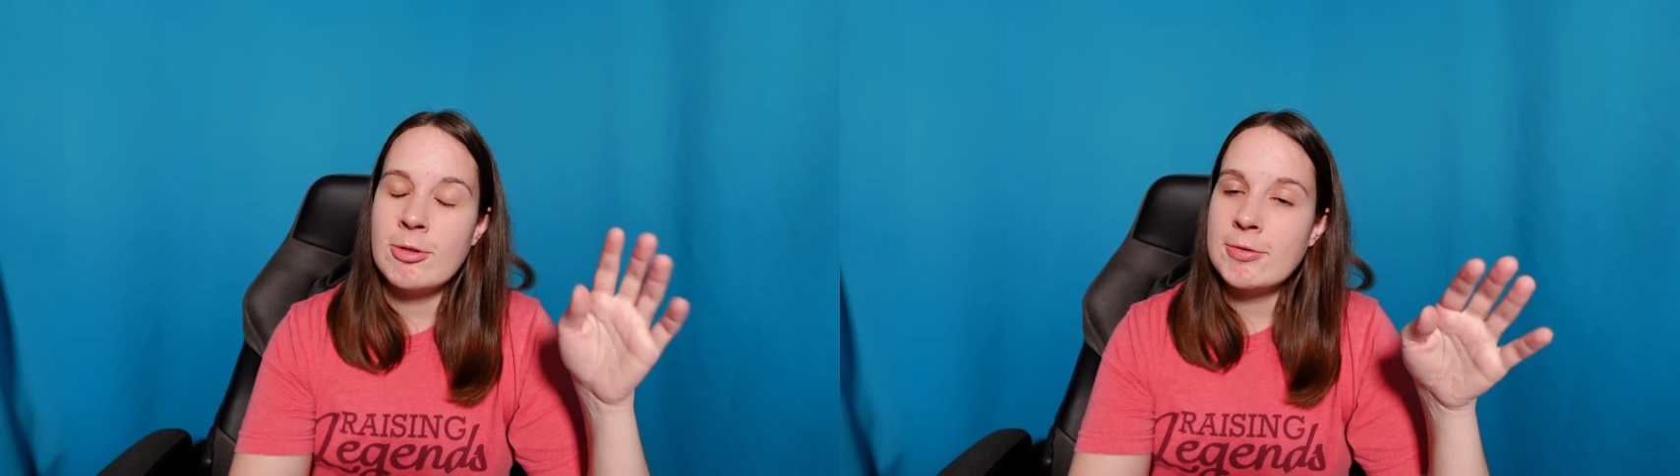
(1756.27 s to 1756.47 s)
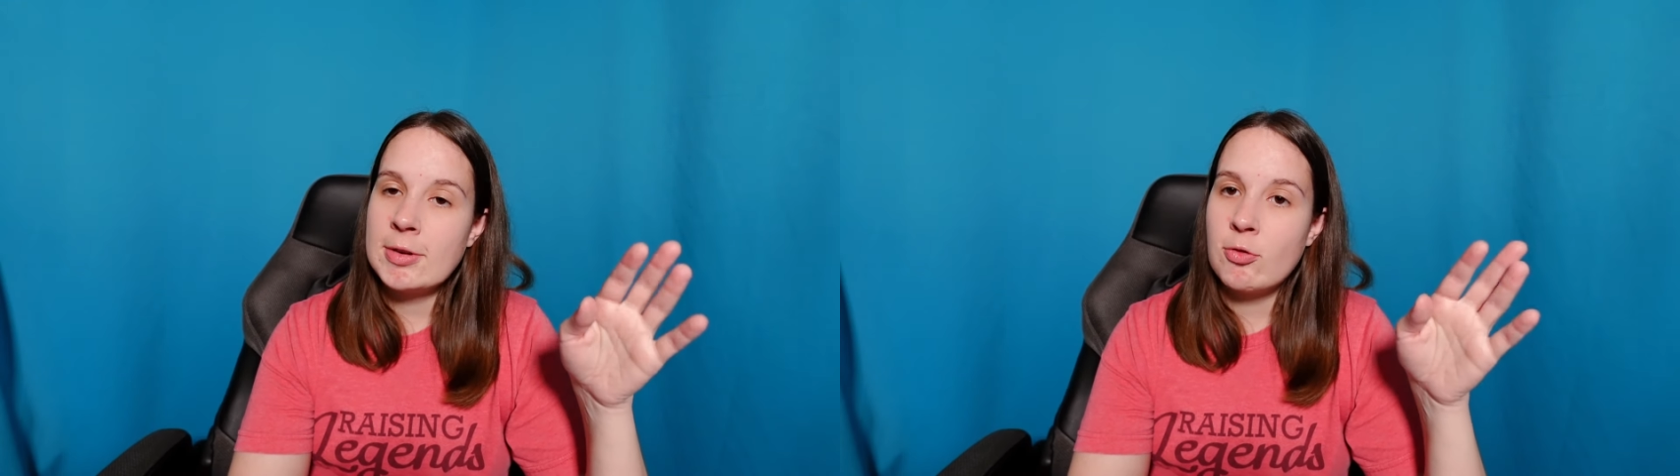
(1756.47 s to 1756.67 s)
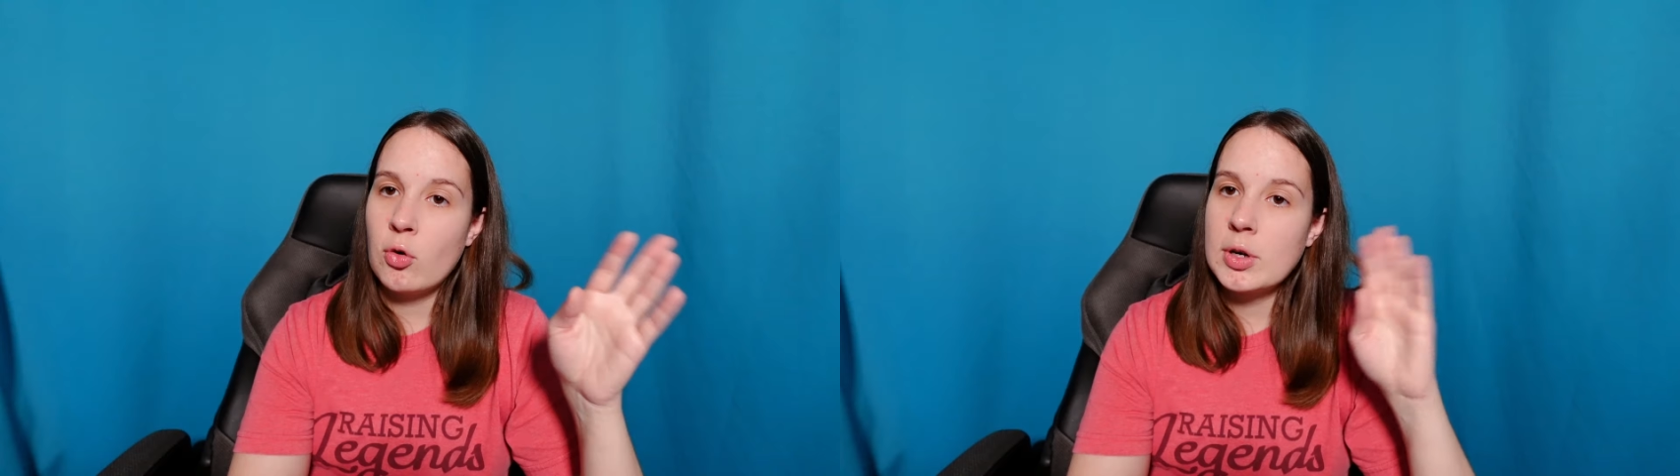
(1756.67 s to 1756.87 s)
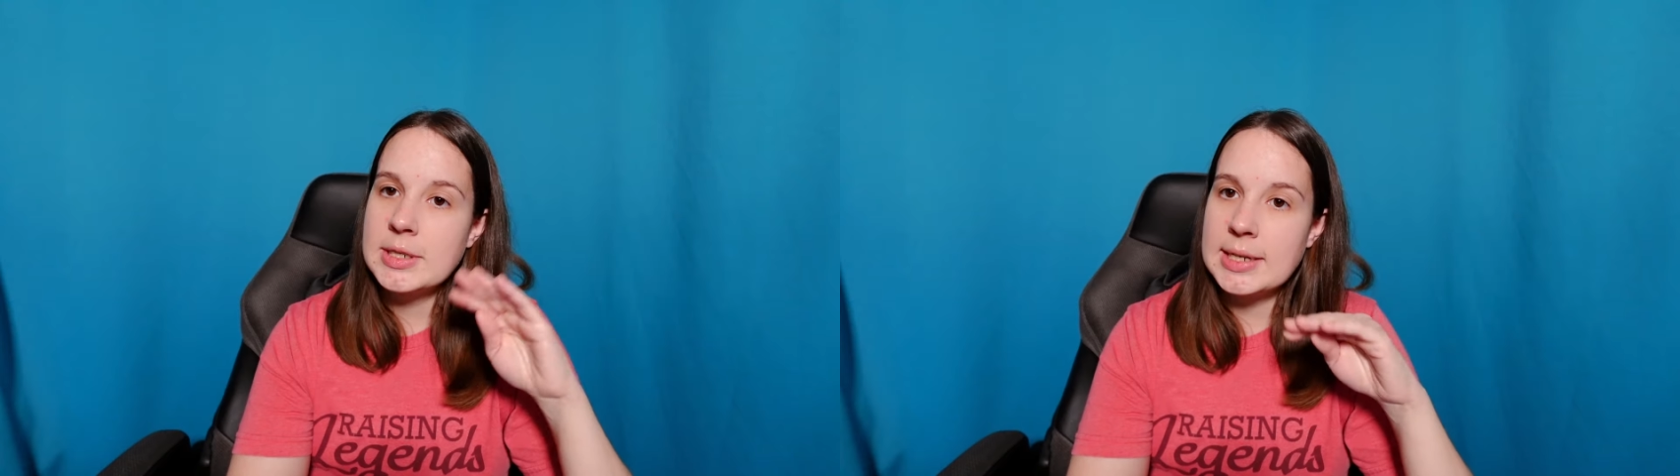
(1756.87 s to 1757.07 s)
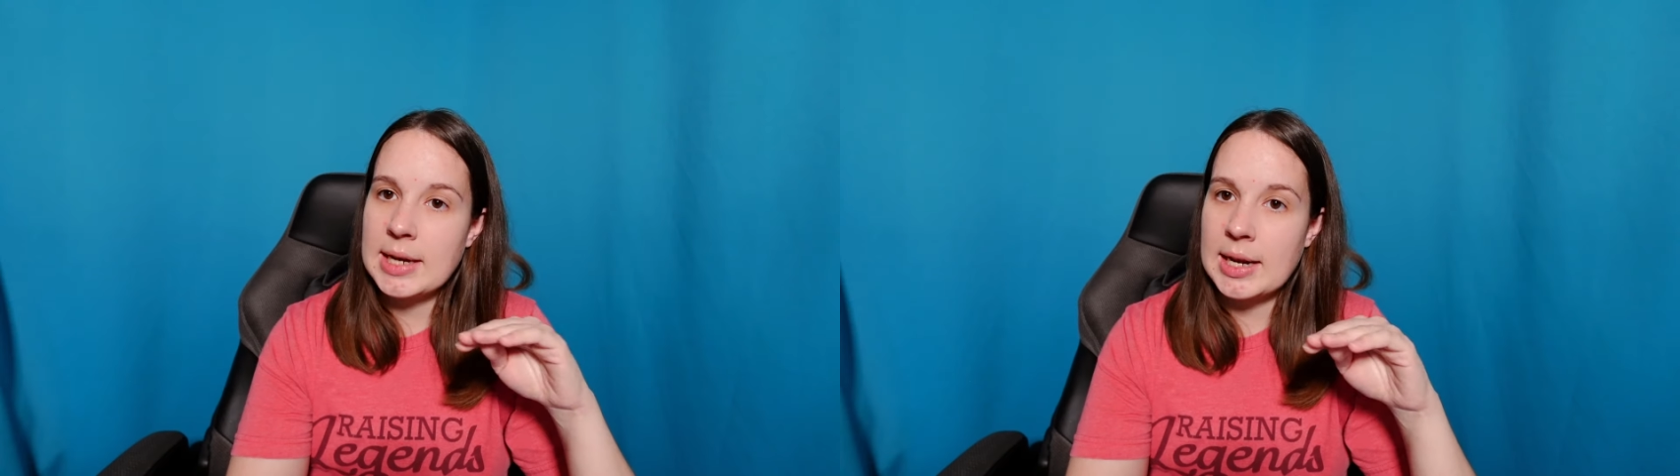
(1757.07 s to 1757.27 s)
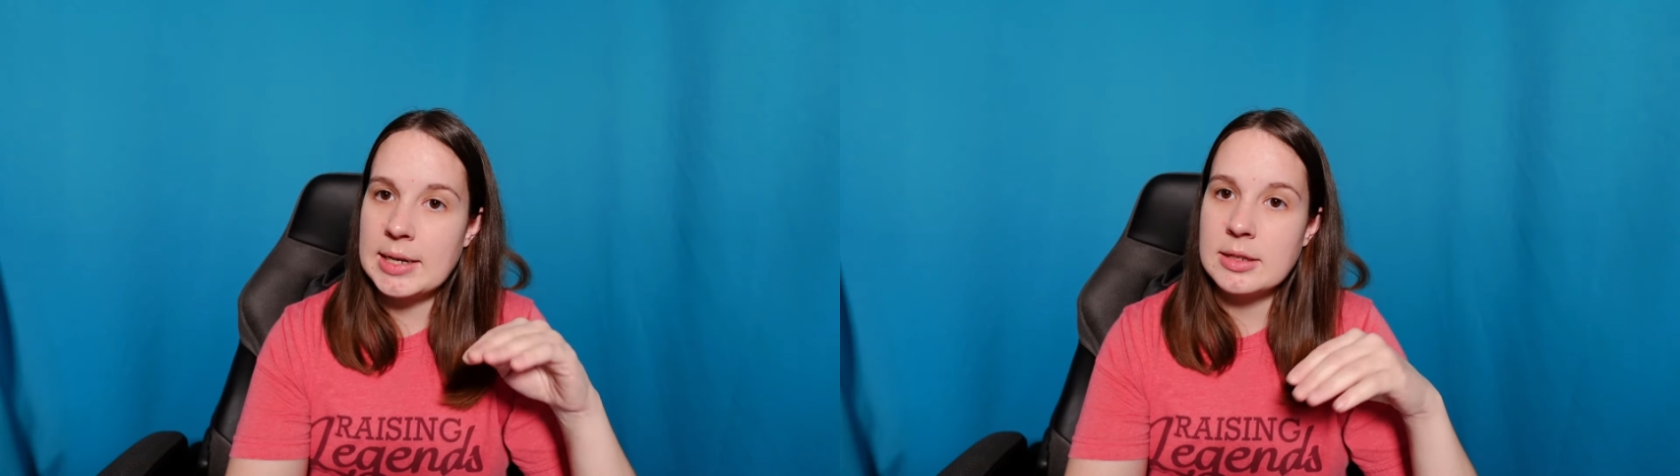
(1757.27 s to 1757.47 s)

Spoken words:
54 to 90,